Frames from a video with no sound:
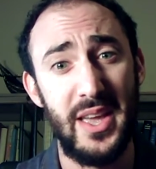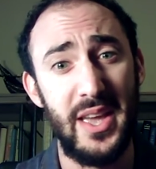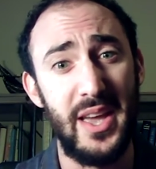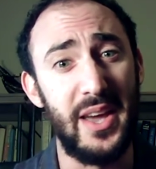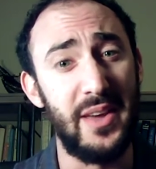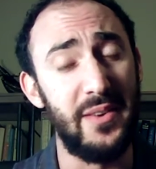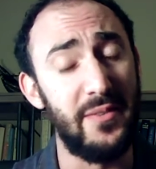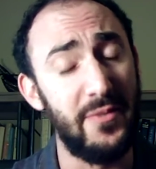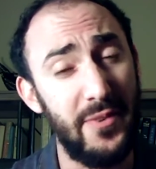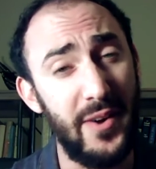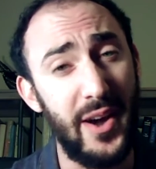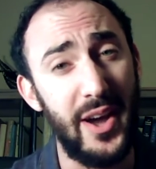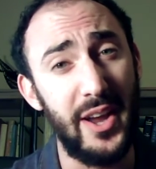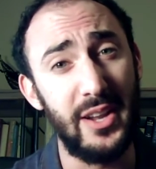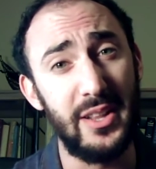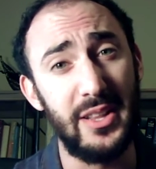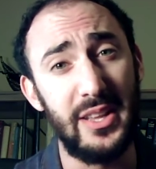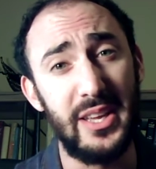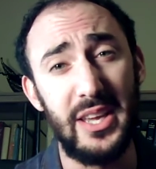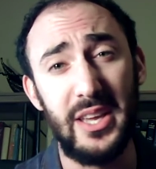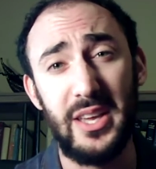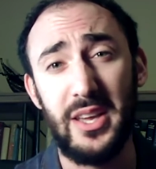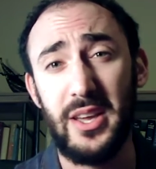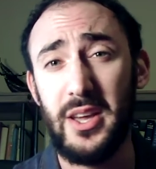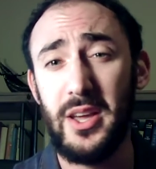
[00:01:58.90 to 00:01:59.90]
And
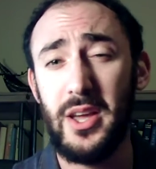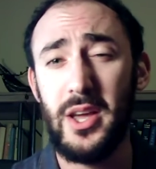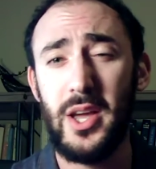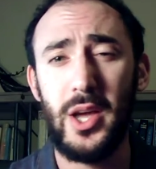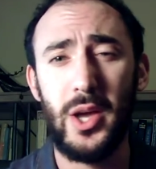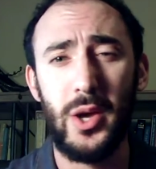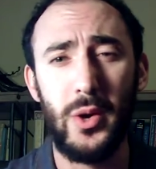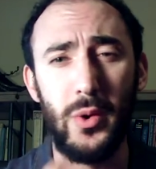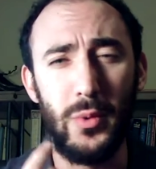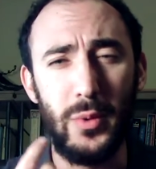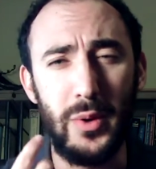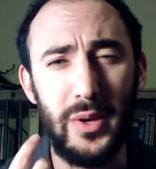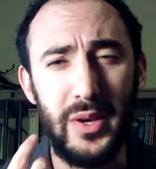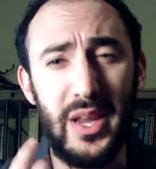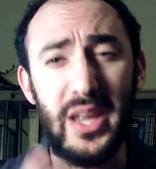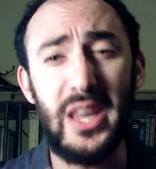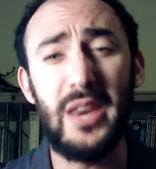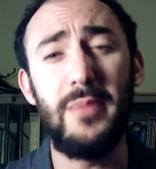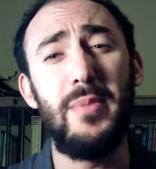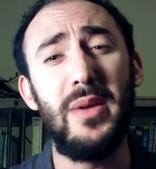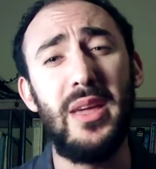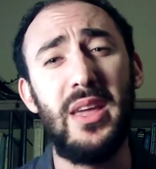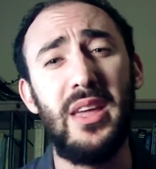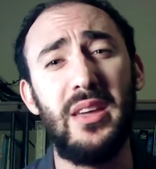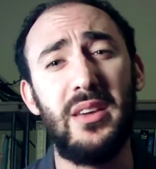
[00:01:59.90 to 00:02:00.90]
finally, we need
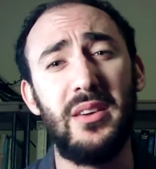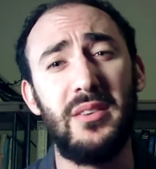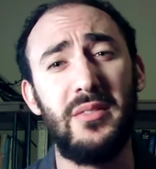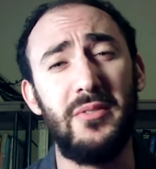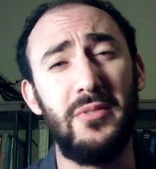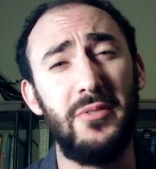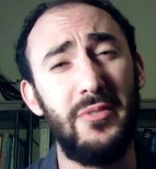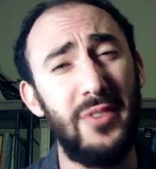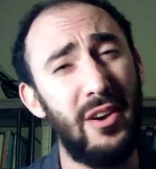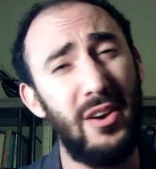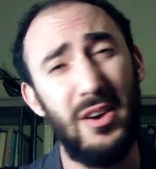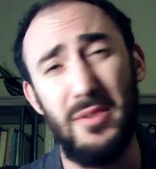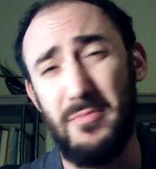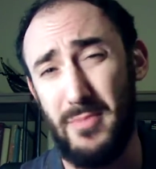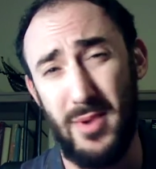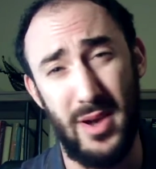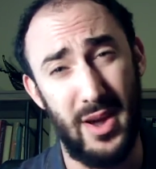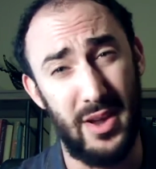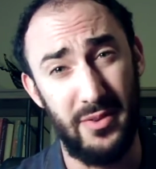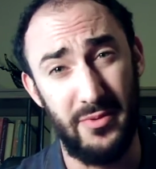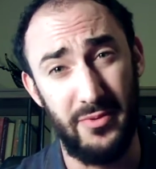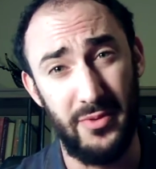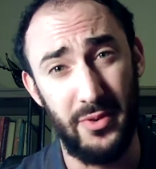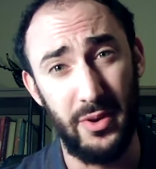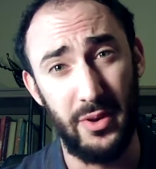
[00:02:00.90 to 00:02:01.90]
to be very
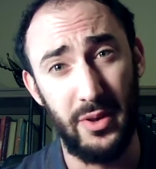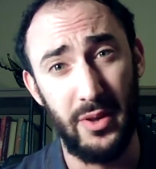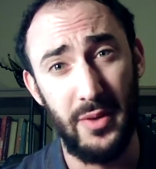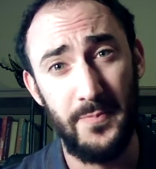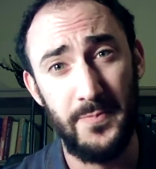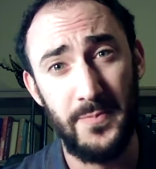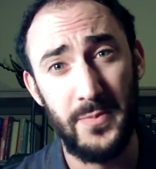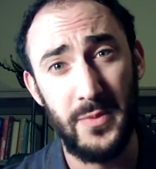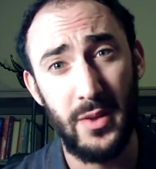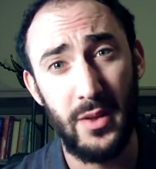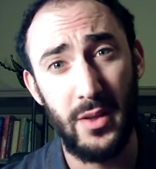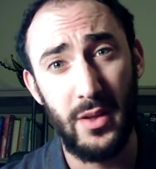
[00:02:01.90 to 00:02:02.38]
mindful